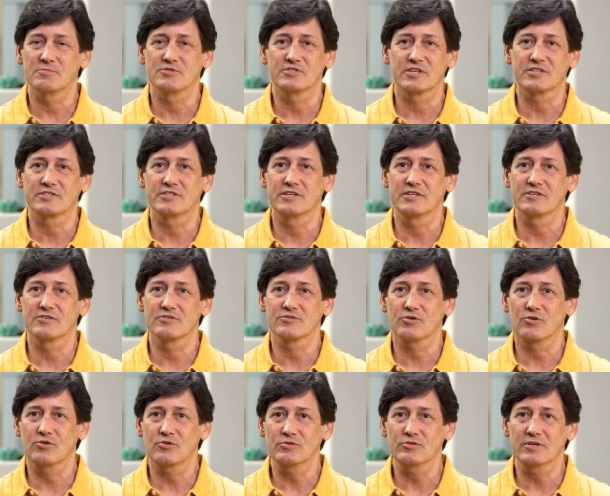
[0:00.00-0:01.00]
I'm 60 years
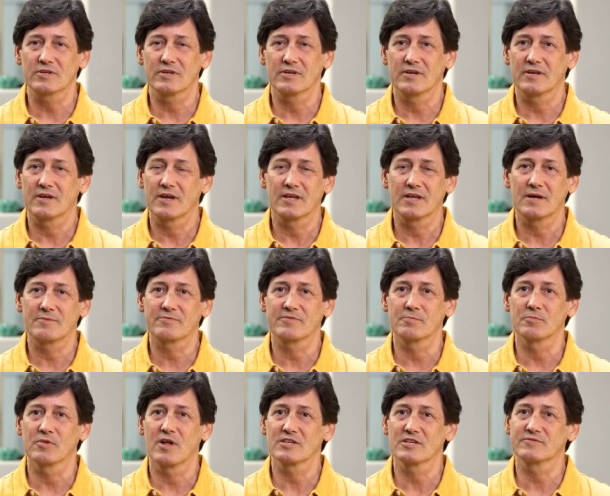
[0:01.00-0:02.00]
old, and I'm
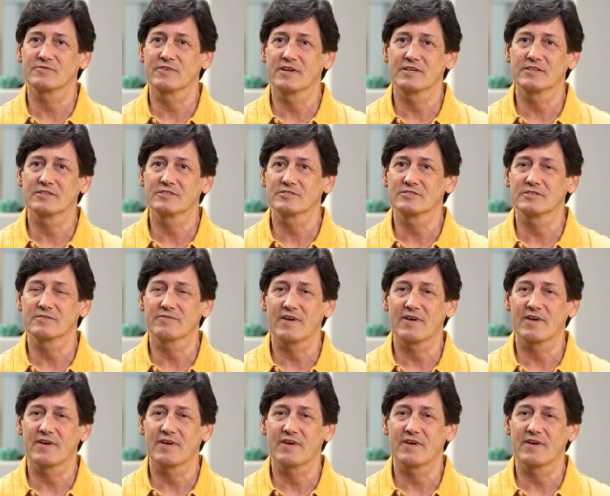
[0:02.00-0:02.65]
from Las Vegas,